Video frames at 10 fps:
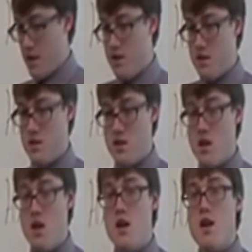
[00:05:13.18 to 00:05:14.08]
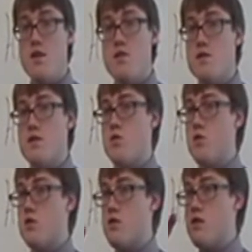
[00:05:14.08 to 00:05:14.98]
He just endured the
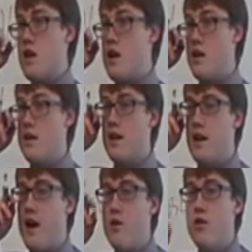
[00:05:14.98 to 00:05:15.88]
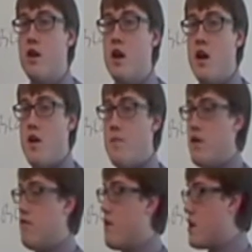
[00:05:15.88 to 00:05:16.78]
torture day in and day out.
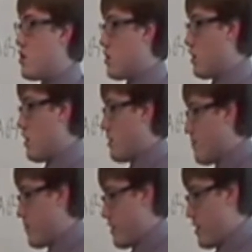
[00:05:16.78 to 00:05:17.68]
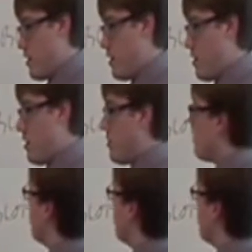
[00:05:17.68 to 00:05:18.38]
But eventually, he